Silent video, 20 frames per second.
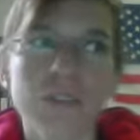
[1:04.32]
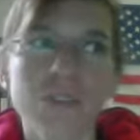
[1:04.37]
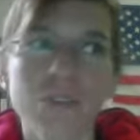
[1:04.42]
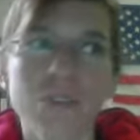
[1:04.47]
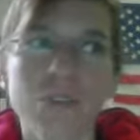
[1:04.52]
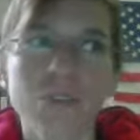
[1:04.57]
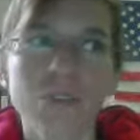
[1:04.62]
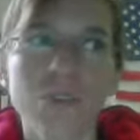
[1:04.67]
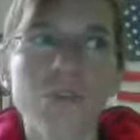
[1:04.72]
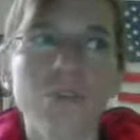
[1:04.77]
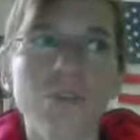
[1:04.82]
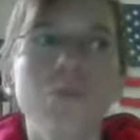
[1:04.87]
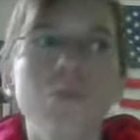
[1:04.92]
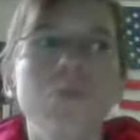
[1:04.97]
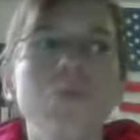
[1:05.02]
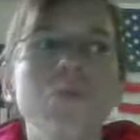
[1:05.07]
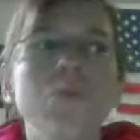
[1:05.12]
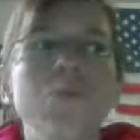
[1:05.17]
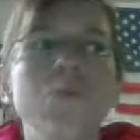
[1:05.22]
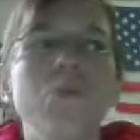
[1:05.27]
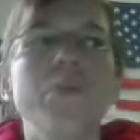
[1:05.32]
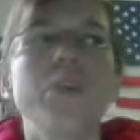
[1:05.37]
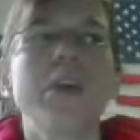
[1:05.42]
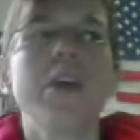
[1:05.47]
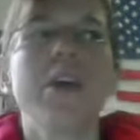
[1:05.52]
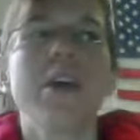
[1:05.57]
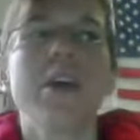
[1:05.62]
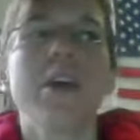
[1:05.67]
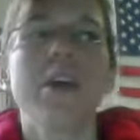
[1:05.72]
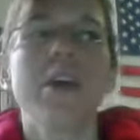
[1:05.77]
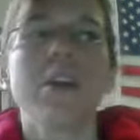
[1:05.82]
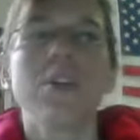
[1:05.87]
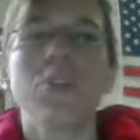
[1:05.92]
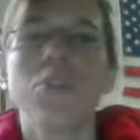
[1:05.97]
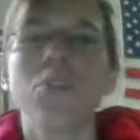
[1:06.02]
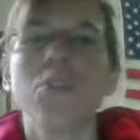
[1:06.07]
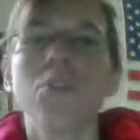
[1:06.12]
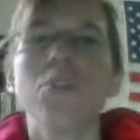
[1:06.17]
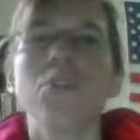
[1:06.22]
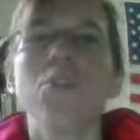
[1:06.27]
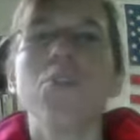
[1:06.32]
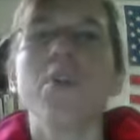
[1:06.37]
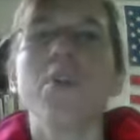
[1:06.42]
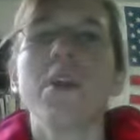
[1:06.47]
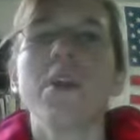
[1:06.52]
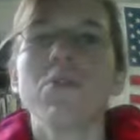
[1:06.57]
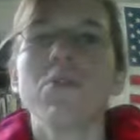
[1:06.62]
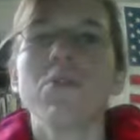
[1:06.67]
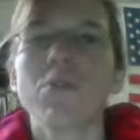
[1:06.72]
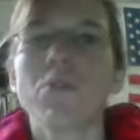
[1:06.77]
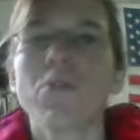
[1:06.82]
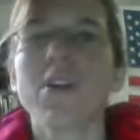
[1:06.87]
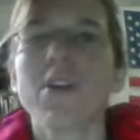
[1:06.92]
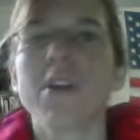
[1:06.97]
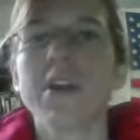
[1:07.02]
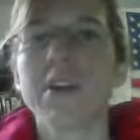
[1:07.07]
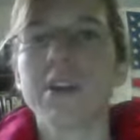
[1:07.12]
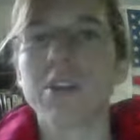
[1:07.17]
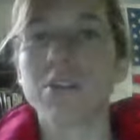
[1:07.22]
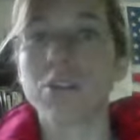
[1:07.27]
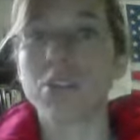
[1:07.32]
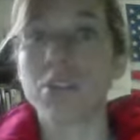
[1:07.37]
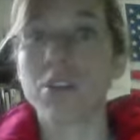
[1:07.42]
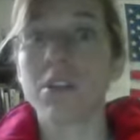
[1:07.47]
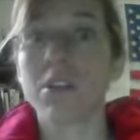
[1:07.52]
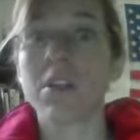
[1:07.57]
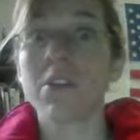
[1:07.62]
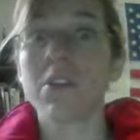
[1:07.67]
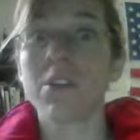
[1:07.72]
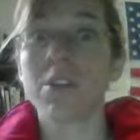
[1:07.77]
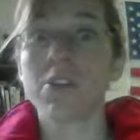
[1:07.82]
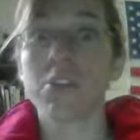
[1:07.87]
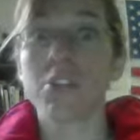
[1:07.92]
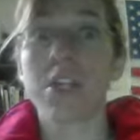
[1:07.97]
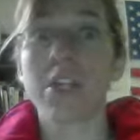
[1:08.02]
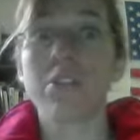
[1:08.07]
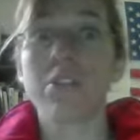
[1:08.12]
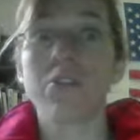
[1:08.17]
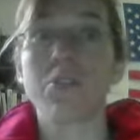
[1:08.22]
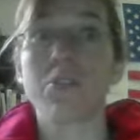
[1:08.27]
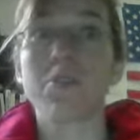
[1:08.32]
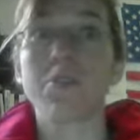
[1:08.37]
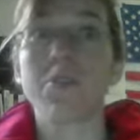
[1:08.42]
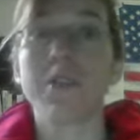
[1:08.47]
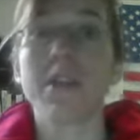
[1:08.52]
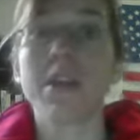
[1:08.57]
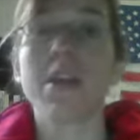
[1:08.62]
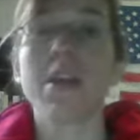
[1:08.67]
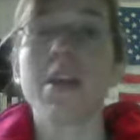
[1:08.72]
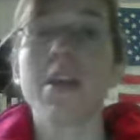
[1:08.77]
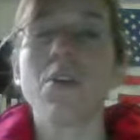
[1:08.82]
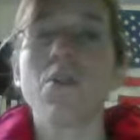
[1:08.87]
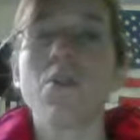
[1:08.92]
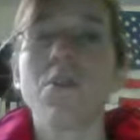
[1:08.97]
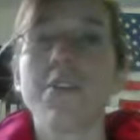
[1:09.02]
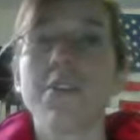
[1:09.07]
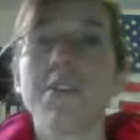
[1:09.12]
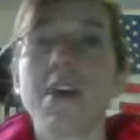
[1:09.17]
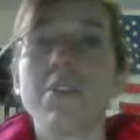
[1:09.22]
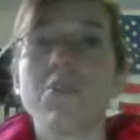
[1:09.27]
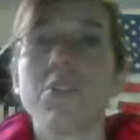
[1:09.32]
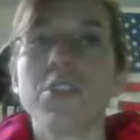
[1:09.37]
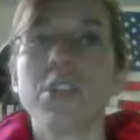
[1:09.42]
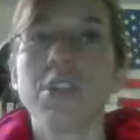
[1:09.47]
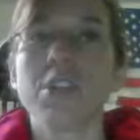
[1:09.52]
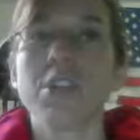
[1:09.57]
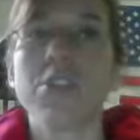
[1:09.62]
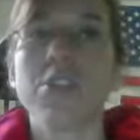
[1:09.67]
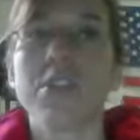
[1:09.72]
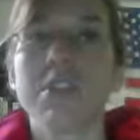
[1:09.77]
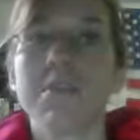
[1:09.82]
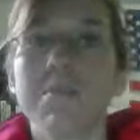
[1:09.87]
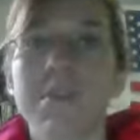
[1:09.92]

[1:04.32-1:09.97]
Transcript: use to and for interchangeably without changing the